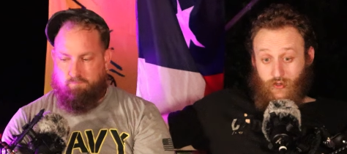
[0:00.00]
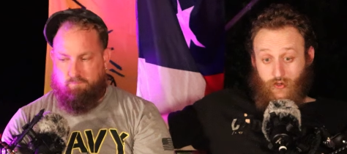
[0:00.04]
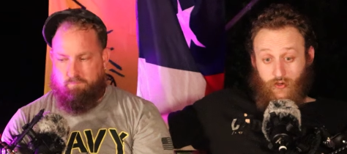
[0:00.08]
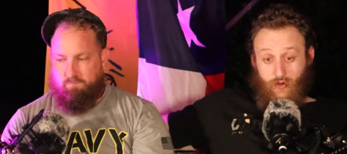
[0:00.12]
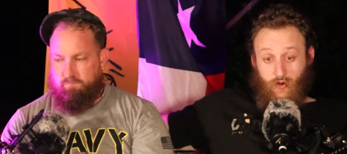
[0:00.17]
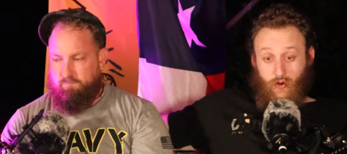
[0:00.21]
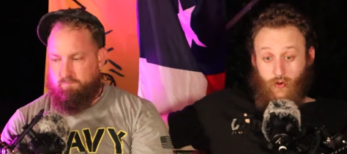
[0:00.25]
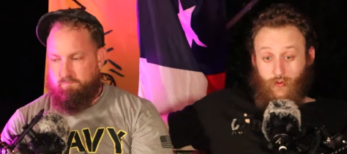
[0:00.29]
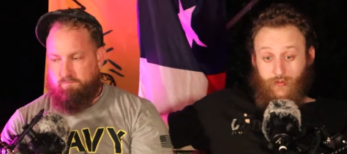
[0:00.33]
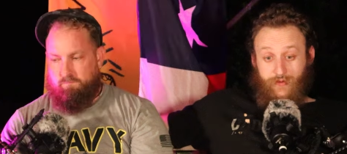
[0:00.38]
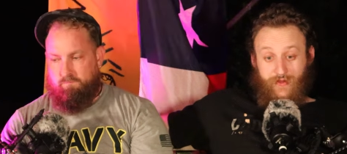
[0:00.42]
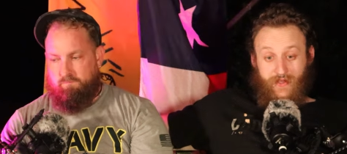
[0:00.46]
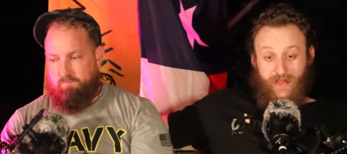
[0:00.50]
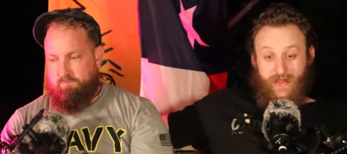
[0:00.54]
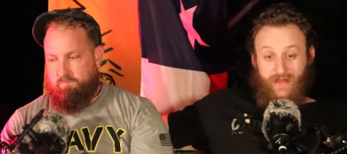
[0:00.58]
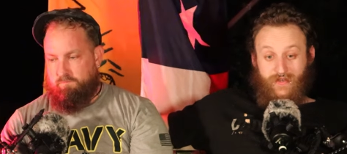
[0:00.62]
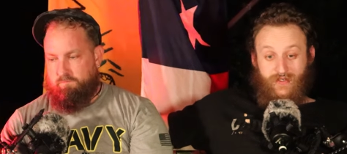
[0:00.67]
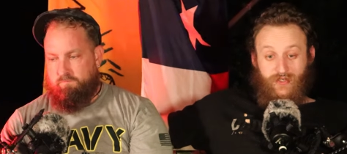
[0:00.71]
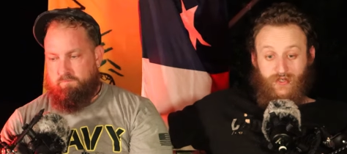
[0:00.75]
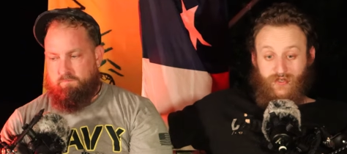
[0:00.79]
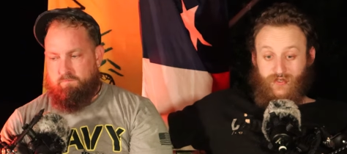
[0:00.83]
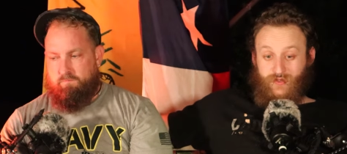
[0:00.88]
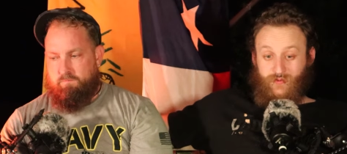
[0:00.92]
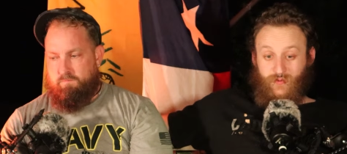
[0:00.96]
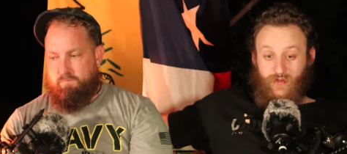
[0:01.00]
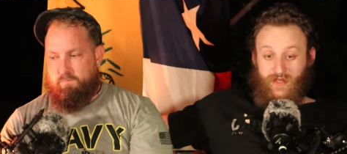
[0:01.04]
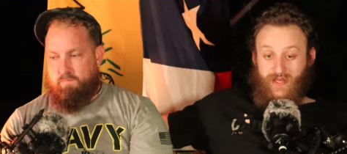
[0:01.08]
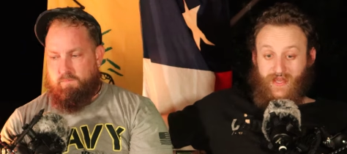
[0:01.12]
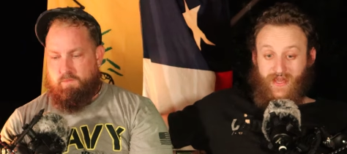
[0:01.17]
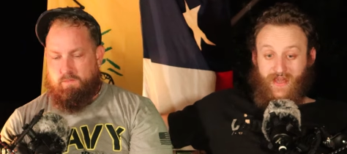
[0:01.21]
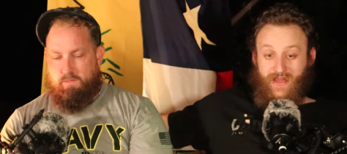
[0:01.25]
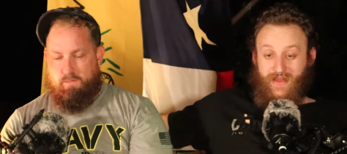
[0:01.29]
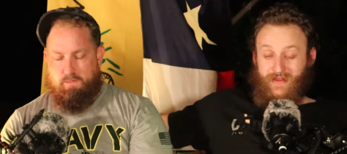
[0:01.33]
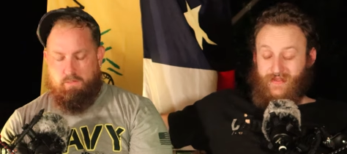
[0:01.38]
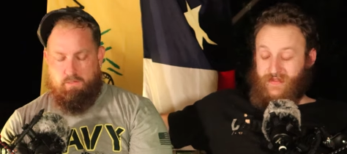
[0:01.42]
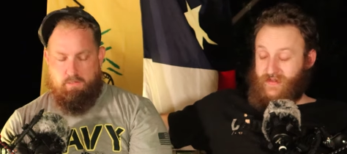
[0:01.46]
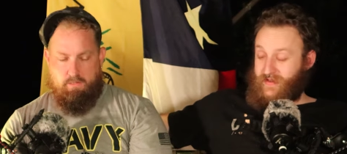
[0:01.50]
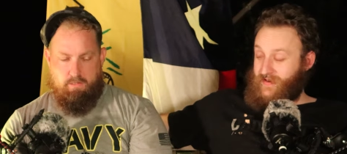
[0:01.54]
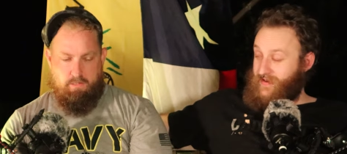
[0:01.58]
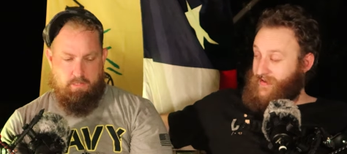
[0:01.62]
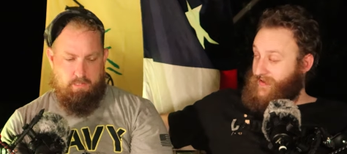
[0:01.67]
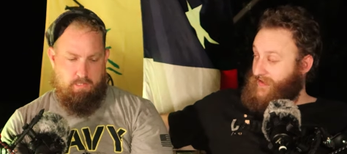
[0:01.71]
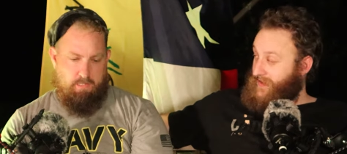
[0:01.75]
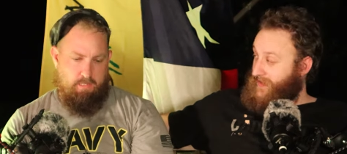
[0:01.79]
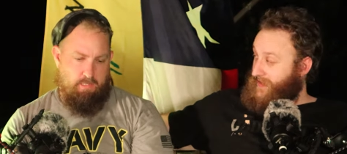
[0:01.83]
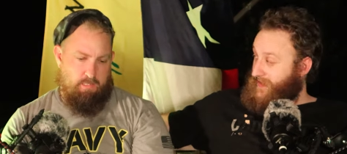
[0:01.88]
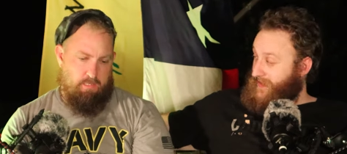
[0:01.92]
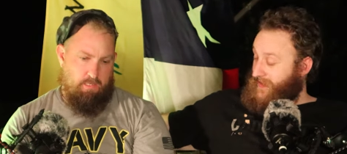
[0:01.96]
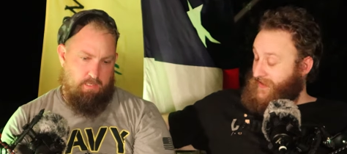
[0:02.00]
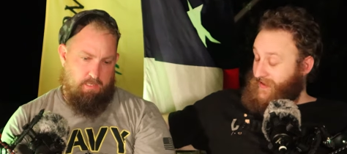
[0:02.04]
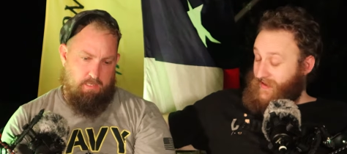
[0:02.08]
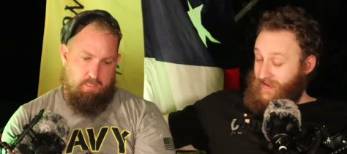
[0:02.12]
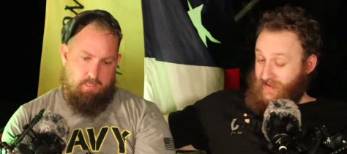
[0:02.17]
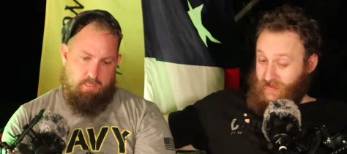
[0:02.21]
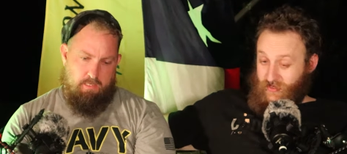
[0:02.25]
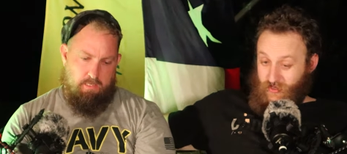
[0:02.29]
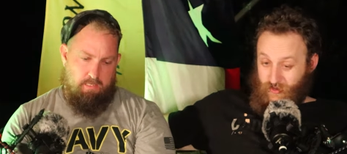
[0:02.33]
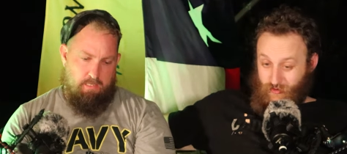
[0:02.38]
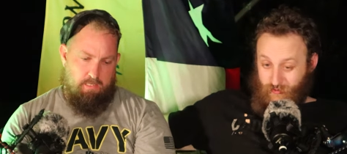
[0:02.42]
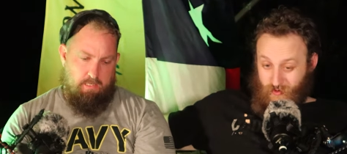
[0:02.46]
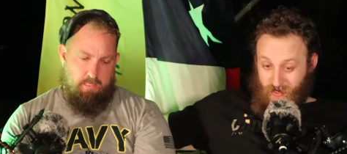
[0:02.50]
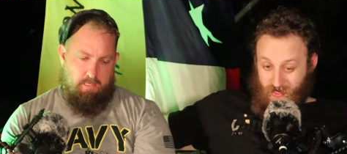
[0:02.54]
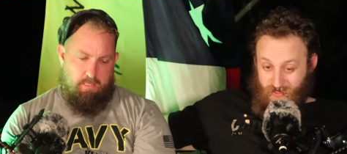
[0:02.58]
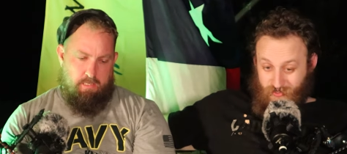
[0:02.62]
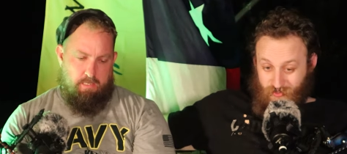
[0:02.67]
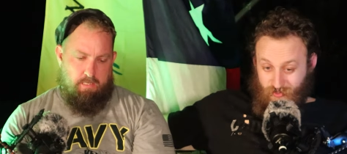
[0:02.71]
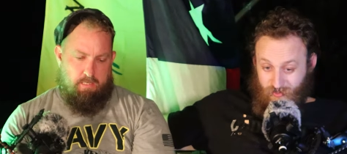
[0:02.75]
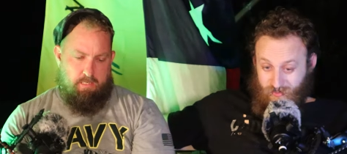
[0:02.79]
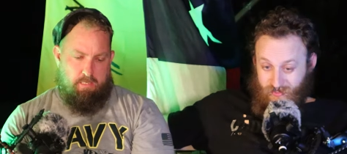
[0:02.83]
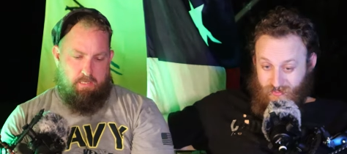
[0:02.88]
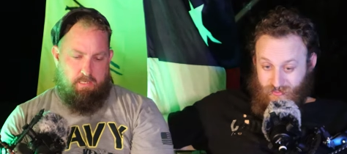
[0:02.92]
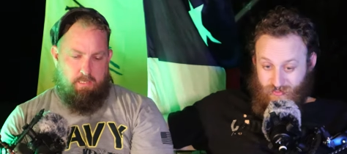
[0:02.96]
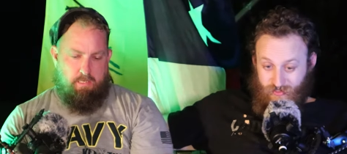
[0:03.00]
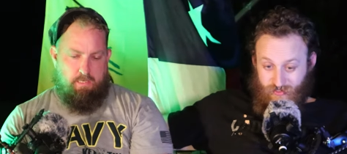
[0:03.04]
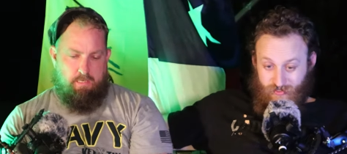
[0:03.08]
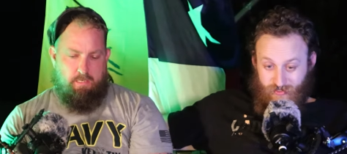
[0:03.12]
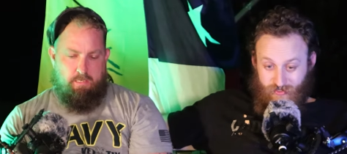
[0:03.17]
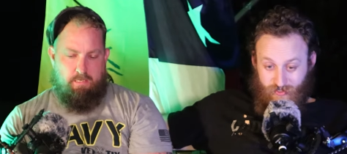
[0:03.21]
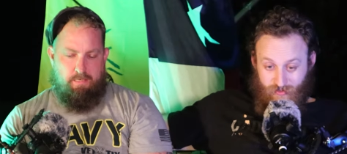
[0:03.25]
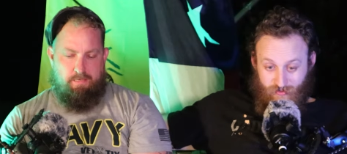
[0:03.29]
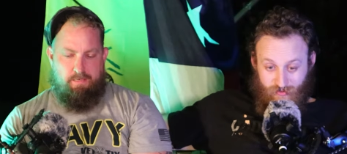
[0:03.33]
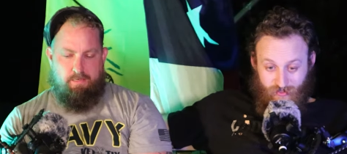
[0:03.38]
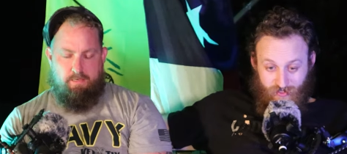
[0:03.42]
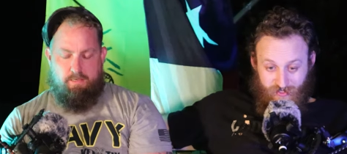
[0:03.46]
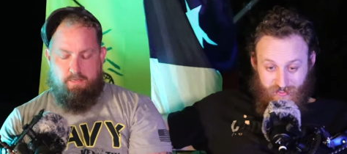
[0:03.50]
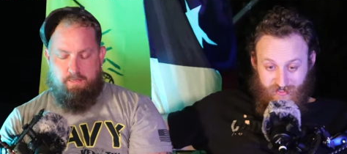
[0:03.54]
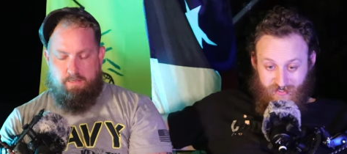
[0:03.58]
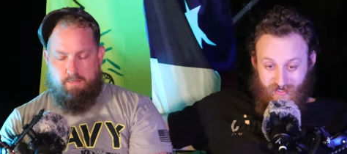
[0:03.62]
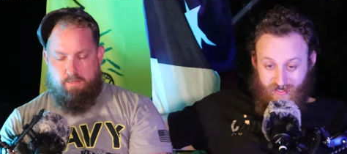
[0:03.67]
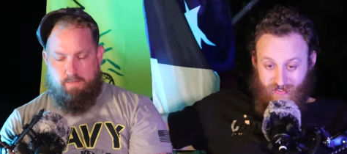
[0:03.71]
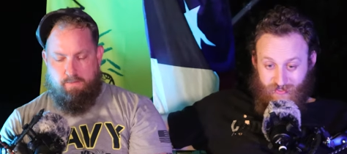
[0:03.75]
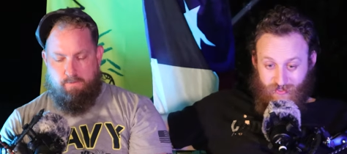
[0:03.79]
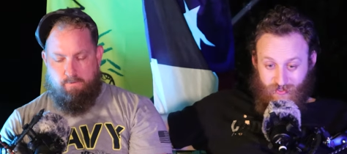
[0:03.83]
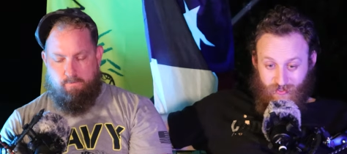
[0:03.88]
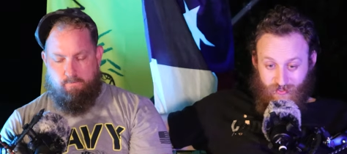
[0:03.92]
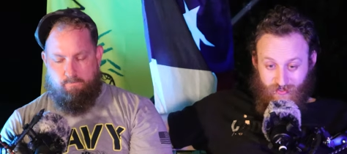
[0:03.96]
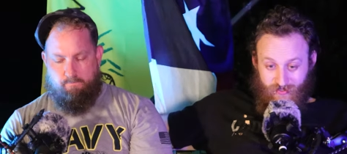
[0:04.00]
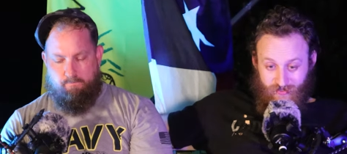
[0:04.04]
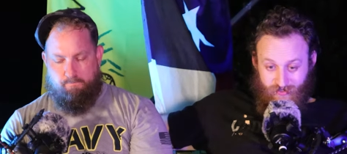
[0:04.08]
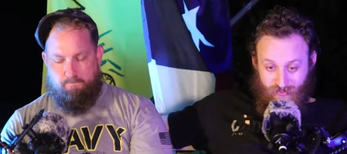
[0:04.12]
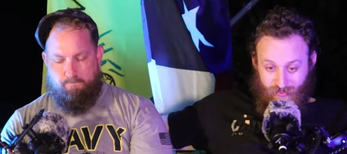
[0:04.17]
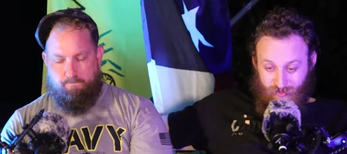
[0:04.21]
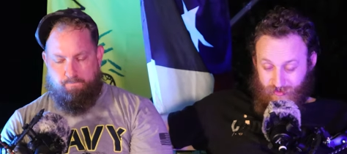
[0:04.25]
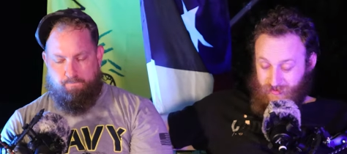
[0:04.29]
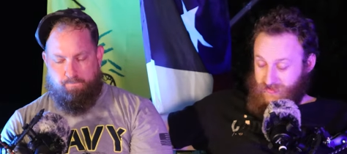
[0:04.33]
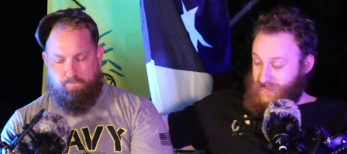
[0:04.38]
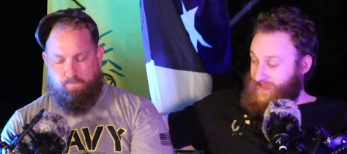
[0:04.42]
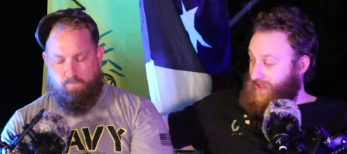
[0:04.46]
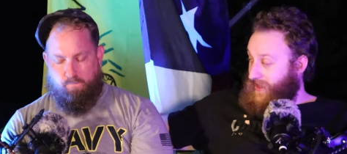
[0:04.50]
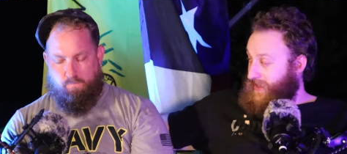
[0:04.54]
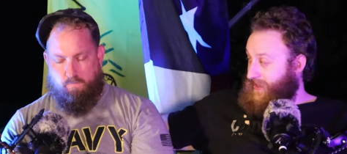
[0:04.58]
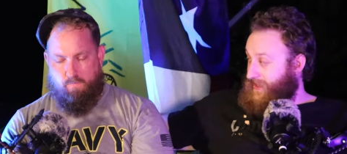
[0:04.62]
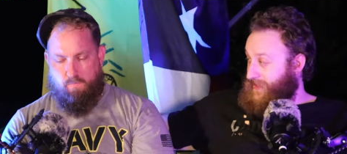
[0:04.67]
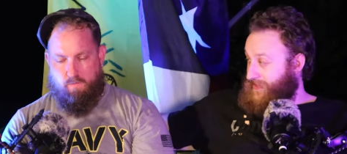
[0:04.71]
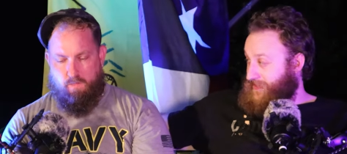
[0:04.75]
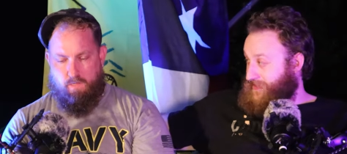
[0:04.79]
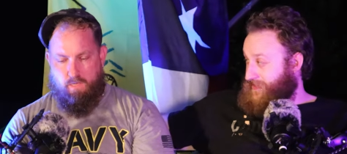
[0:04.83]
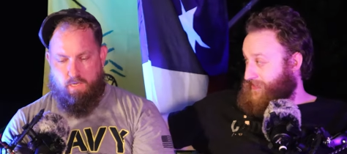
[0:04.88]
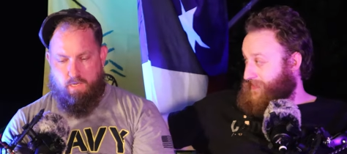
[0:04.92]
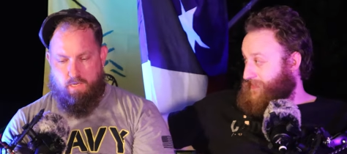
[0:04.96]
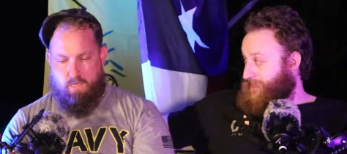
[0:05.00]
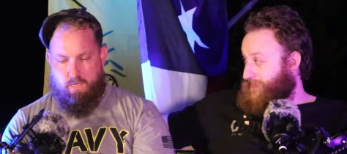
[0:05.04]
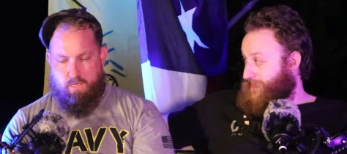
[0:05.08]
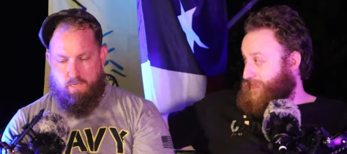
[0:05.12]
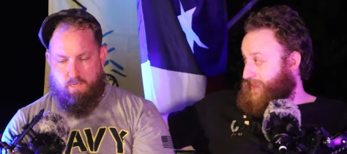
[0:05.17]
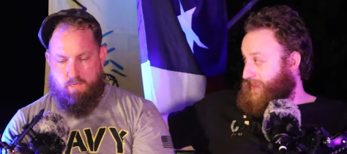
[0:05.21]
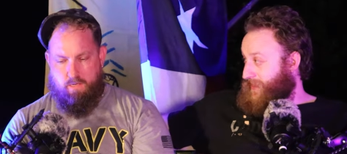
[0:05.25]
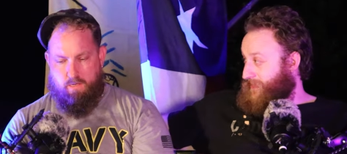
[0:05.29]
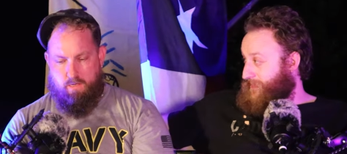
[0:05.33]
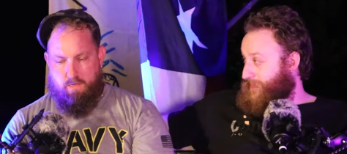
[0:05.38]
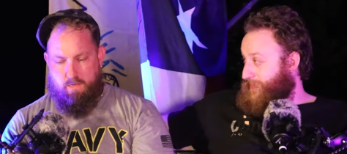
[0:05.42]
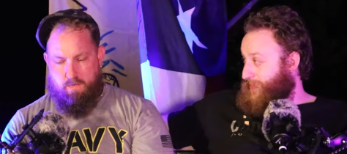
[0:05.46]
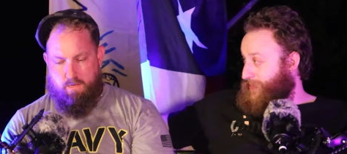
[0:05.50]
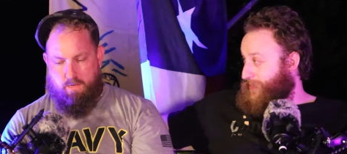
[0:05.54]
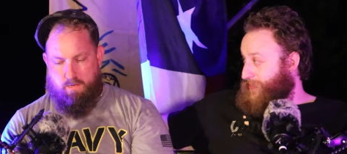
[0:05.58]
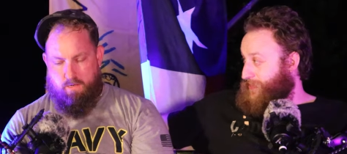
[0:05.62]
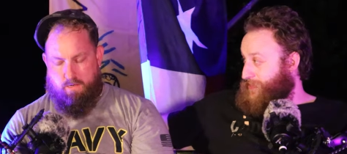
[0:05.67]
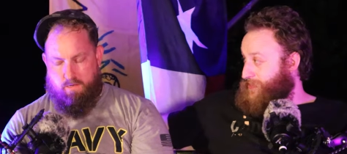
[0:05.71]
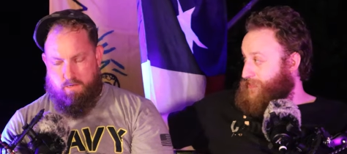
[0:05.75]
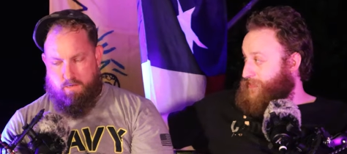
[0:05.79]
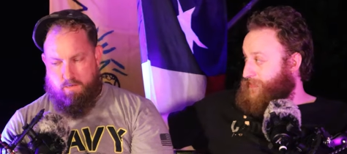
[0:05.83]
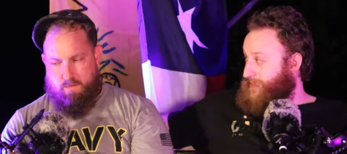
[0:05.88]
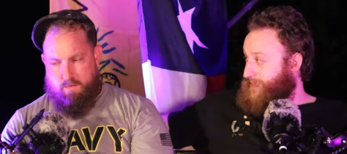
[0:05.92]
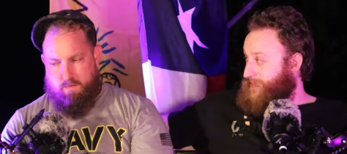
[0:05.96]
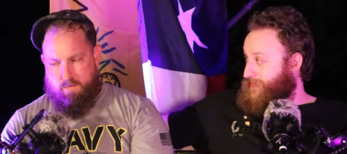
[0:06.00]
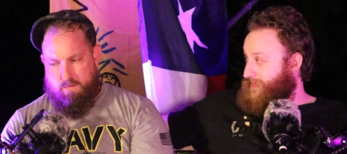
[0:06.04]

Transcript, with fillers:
Speaker 1: your only answer is we can't, then congratulations, you just touched on two seconds of king for an issue.